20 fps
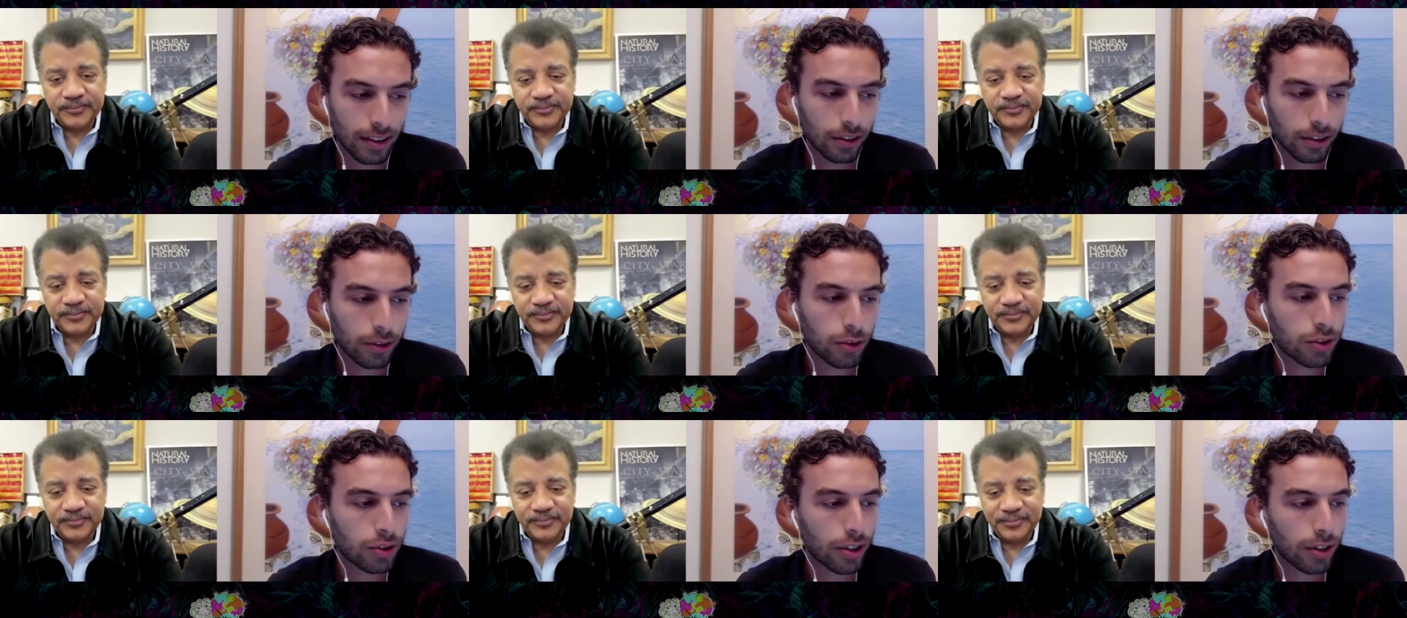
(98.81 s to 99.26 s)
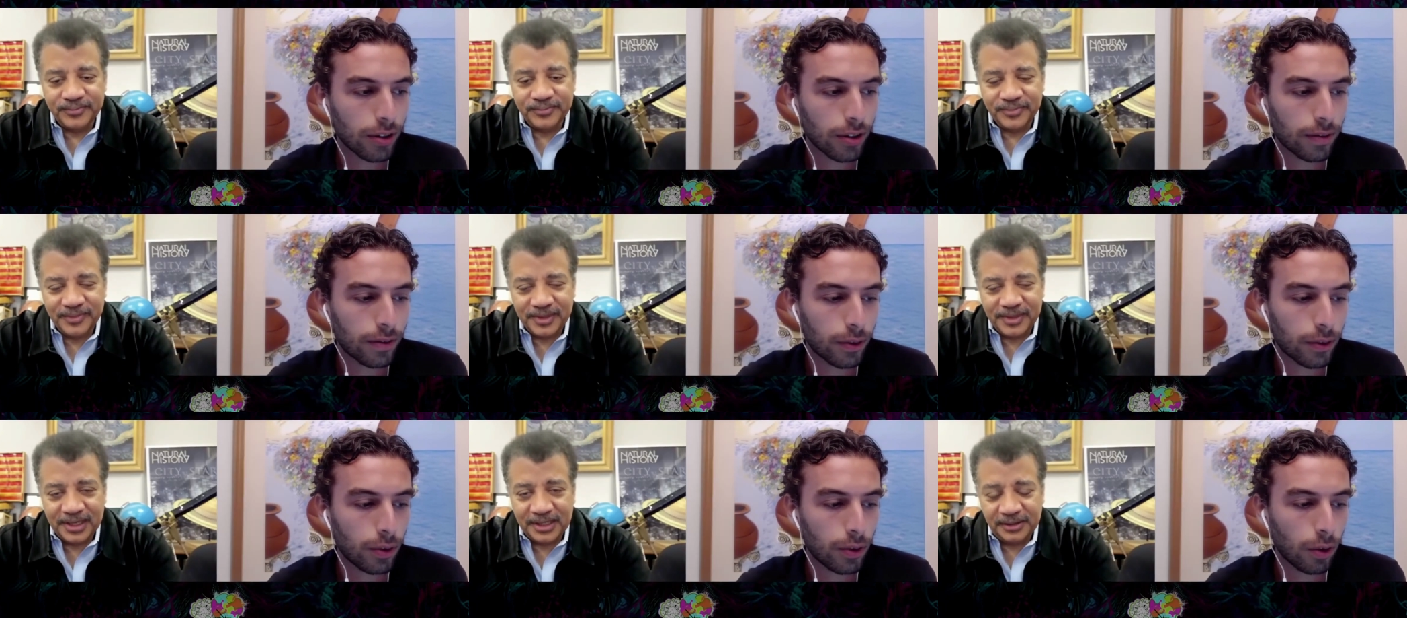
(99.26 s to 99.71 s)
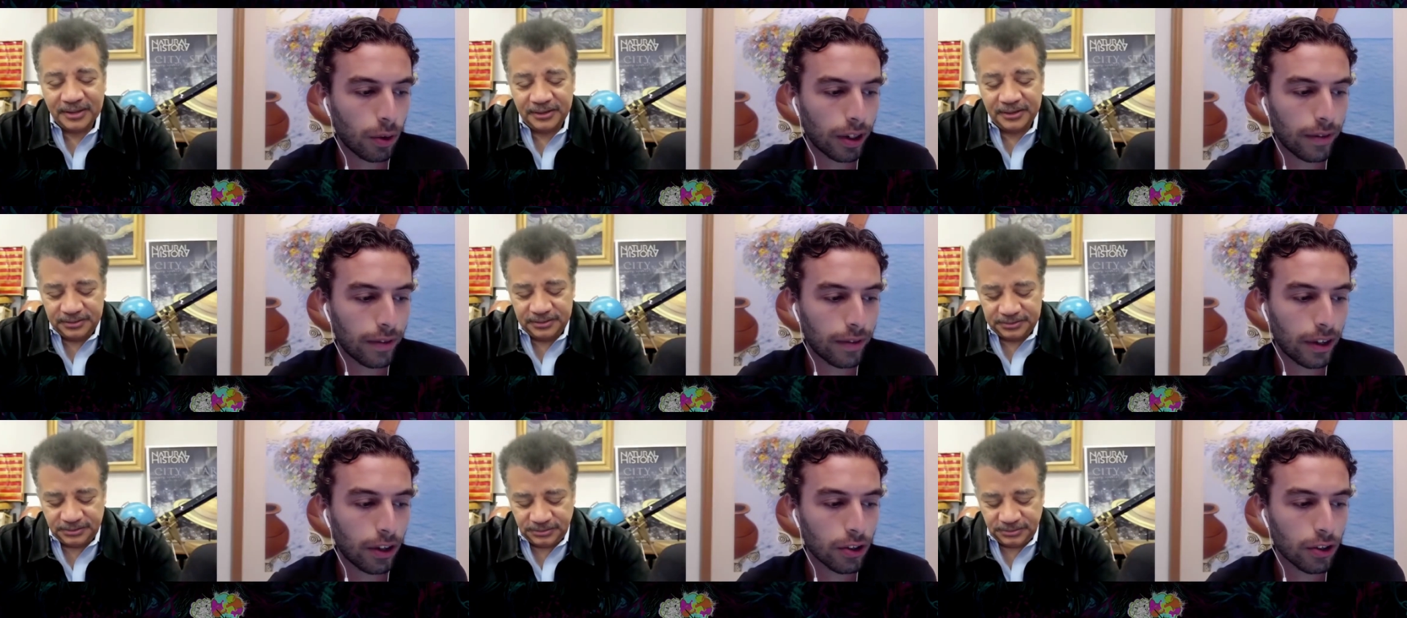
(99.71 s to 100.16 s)
Speaker 1: like yourself, you know,
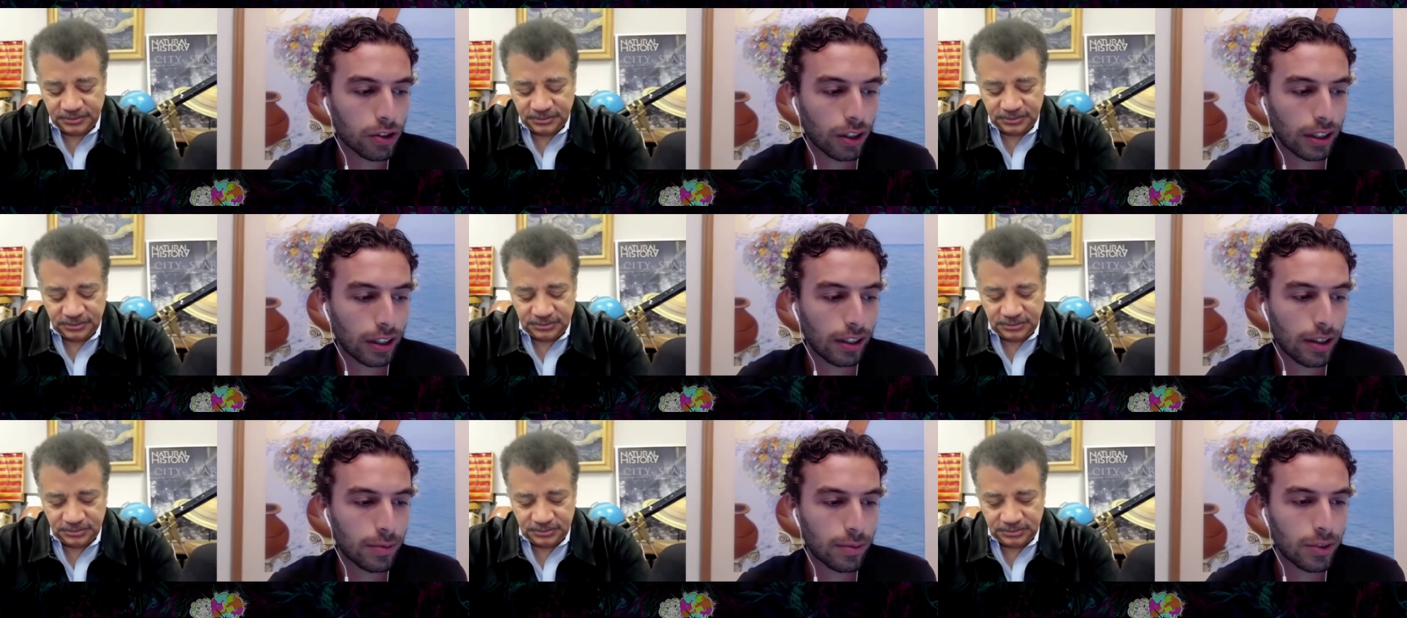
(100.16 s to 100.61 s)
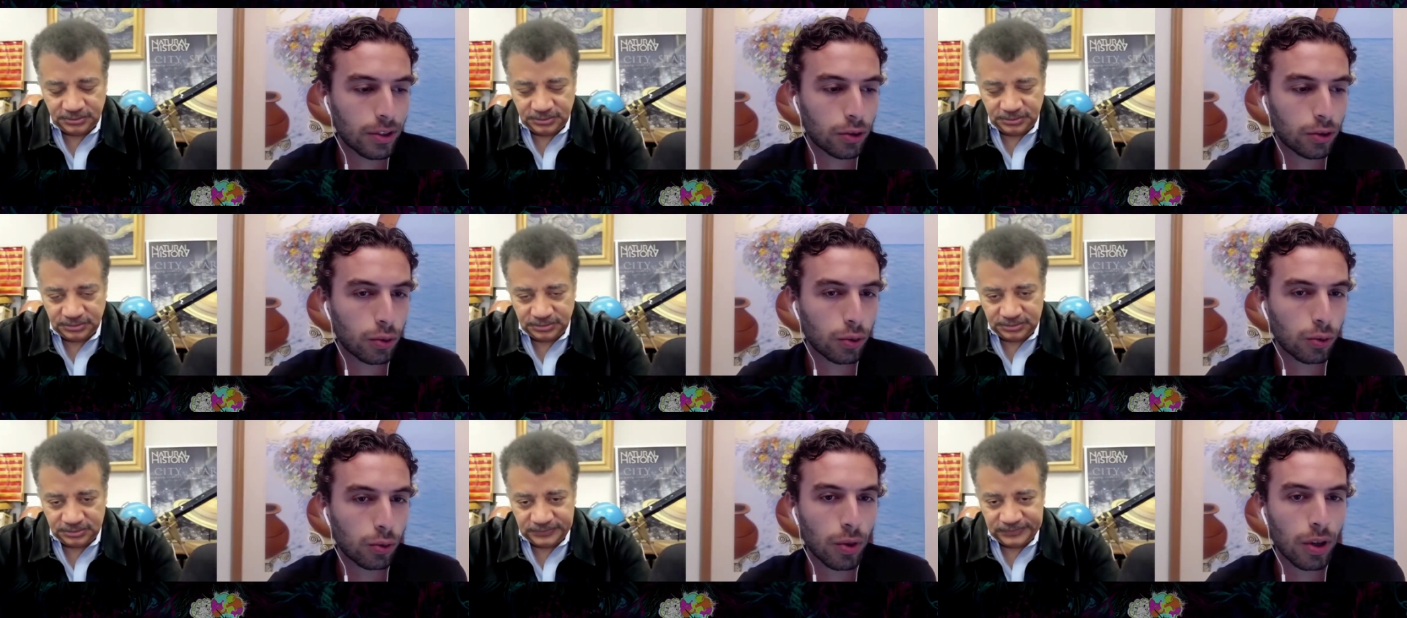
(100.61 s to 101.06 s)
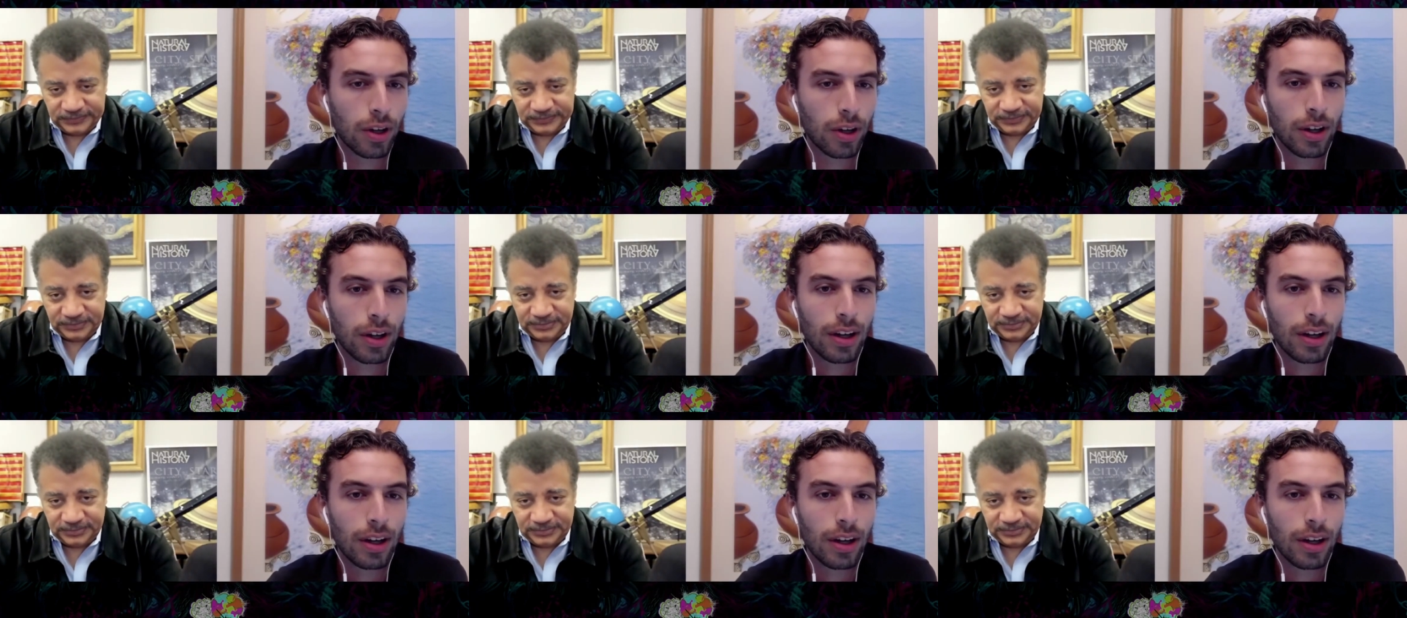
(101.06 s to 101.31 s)
giving us a glimpse into